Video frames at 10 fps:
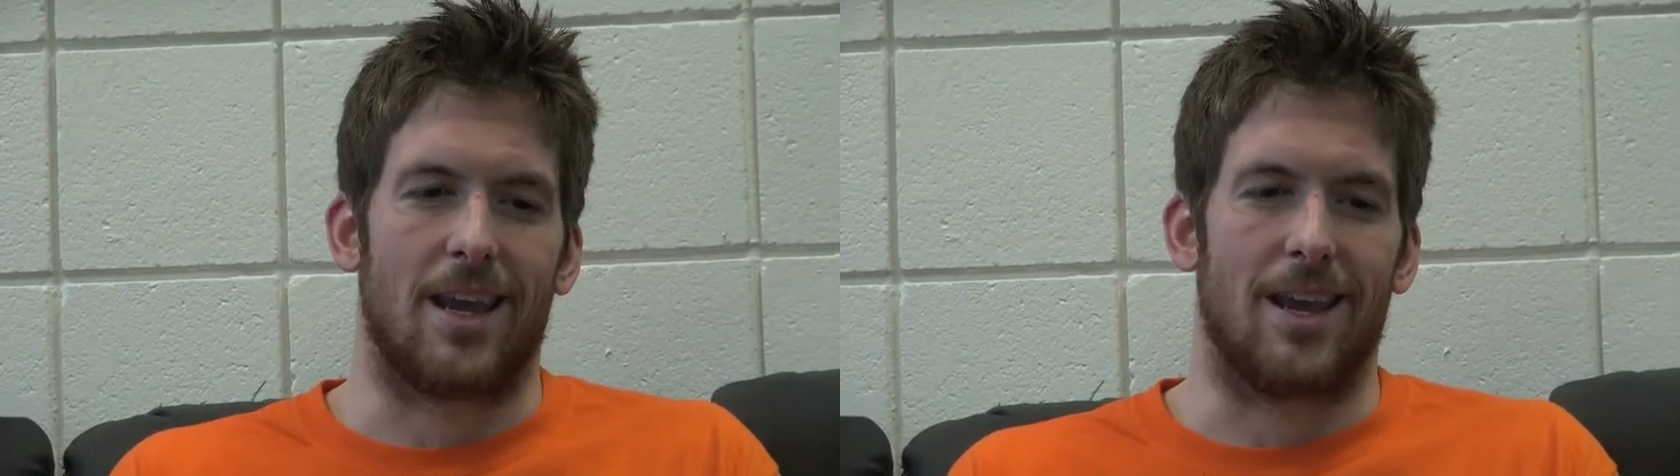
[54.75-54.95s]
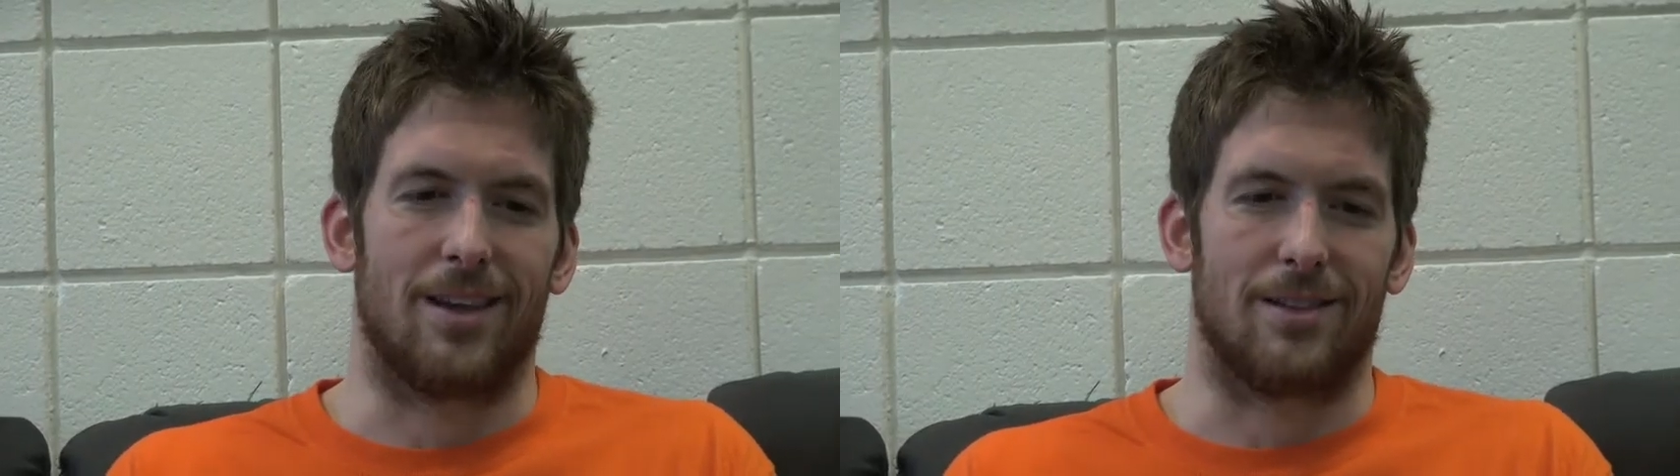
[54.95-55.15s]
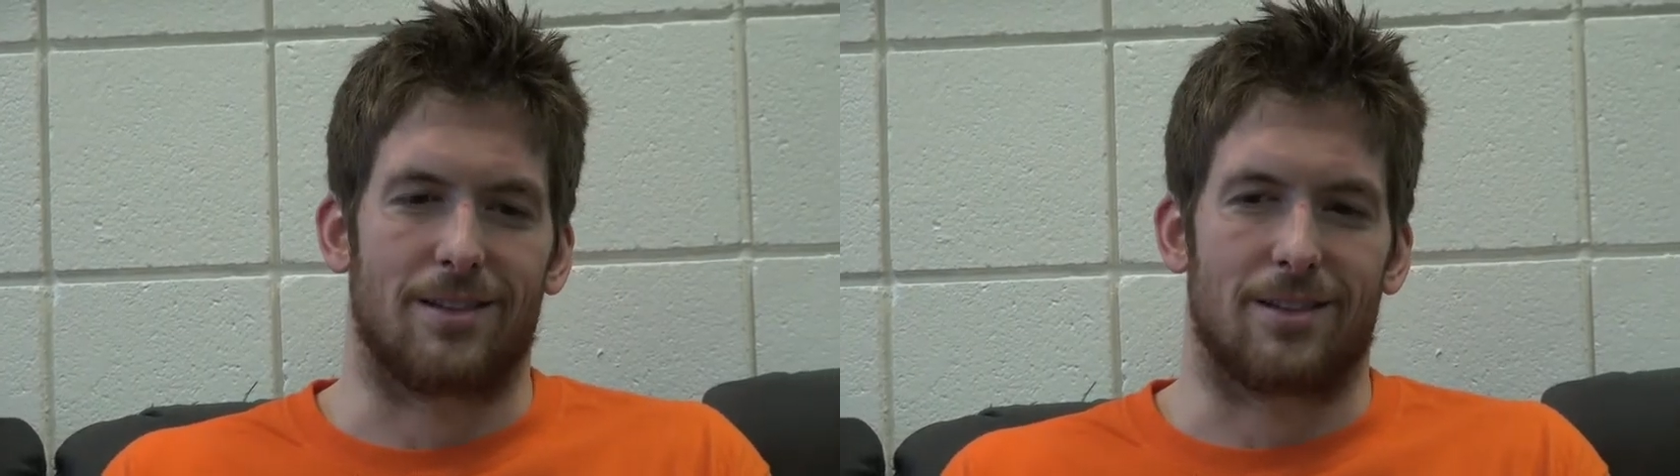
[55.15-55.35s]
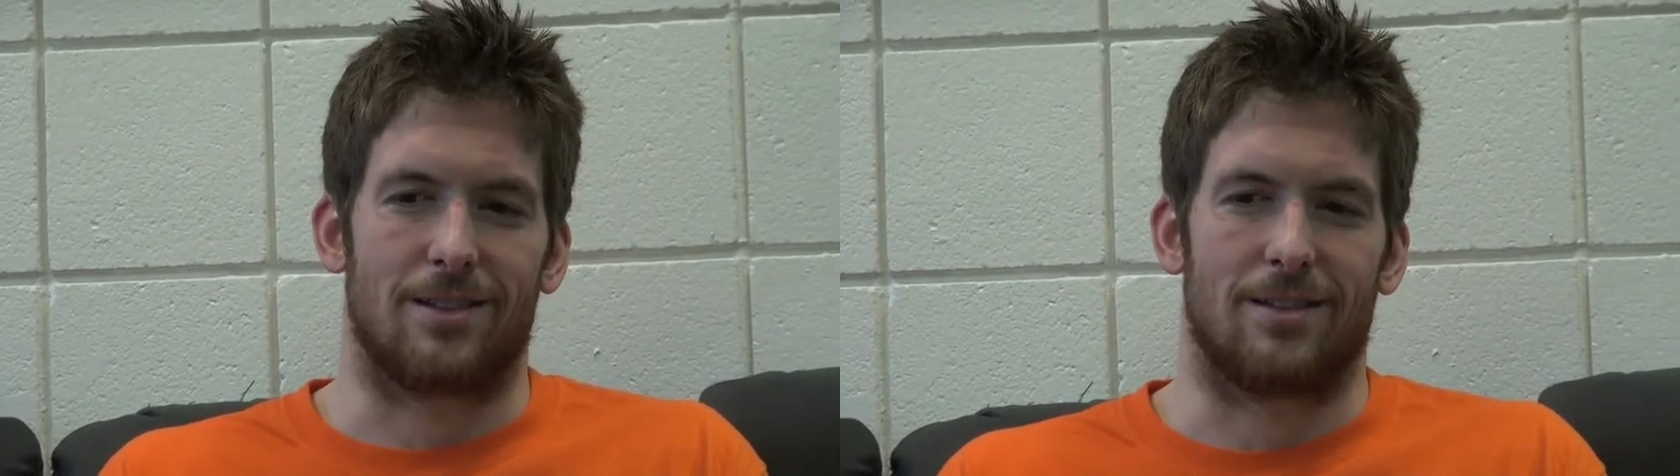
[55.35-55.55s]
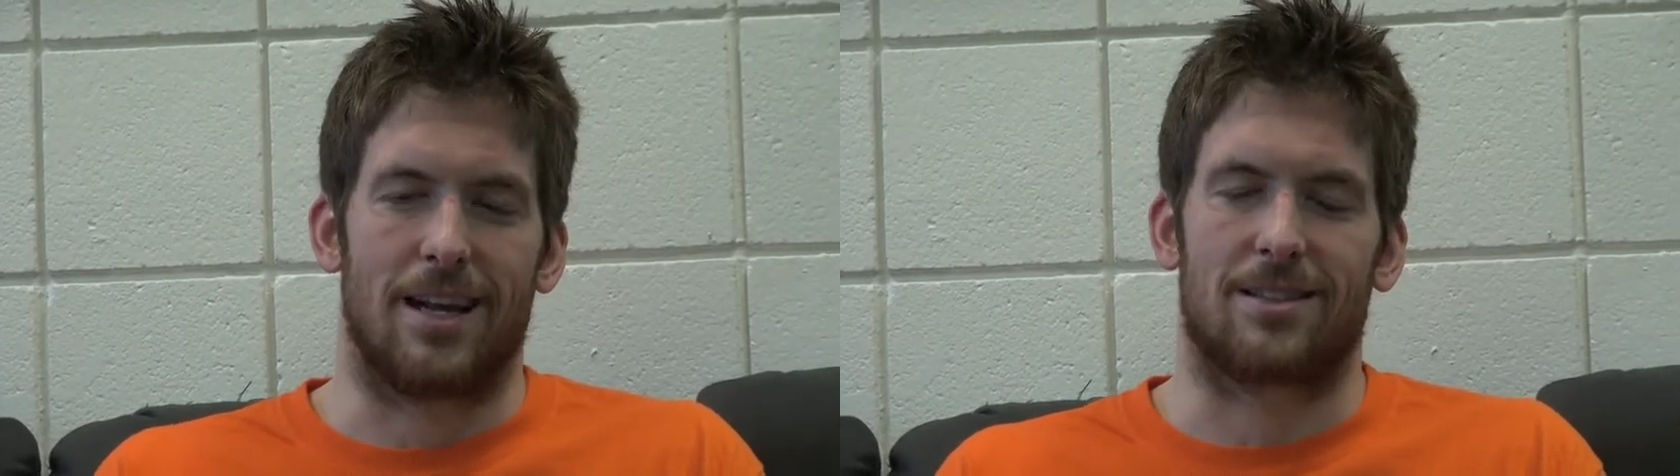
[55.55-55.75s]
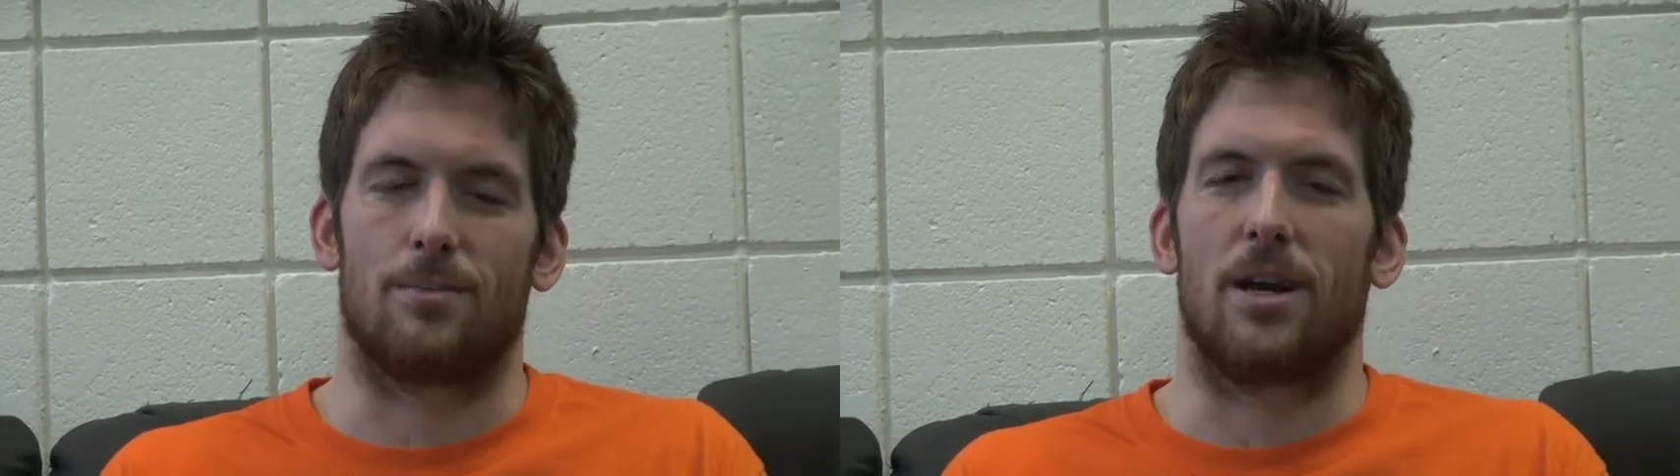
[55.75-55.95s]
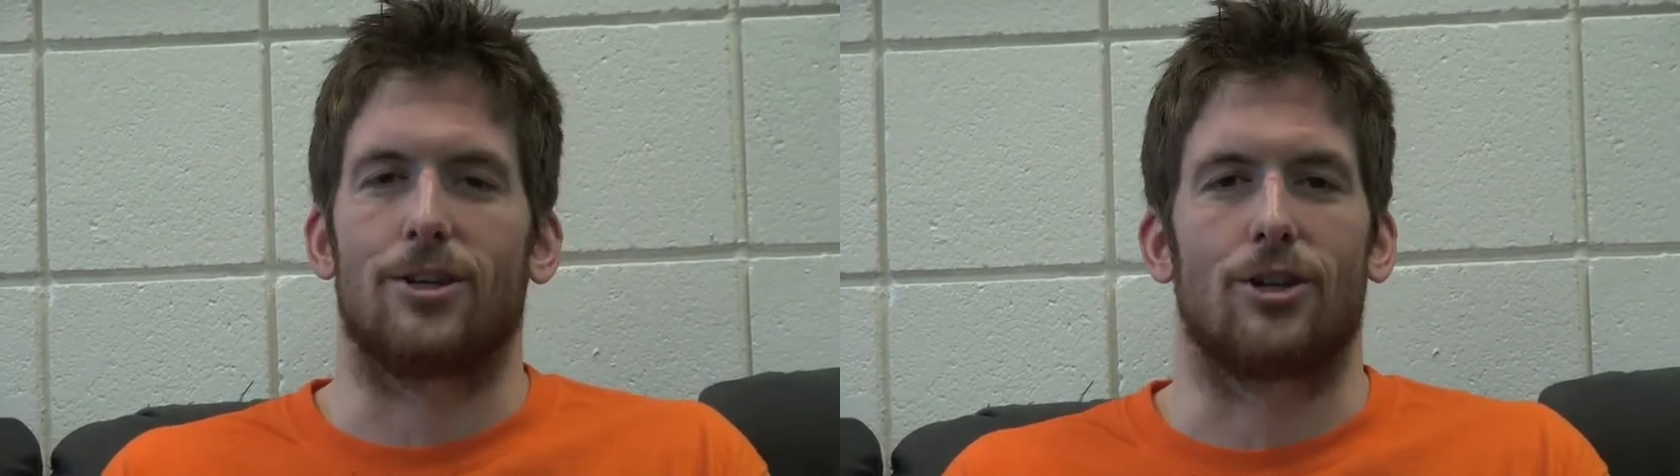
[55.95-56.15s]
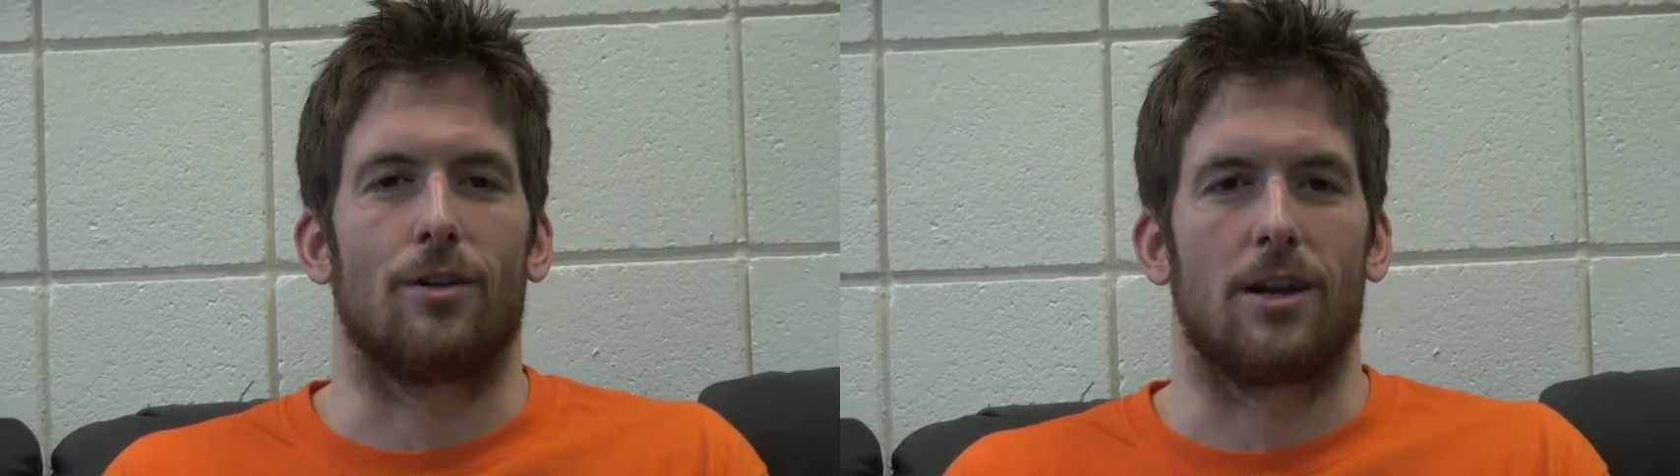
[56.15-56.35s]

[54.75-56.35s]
is, that's the big show,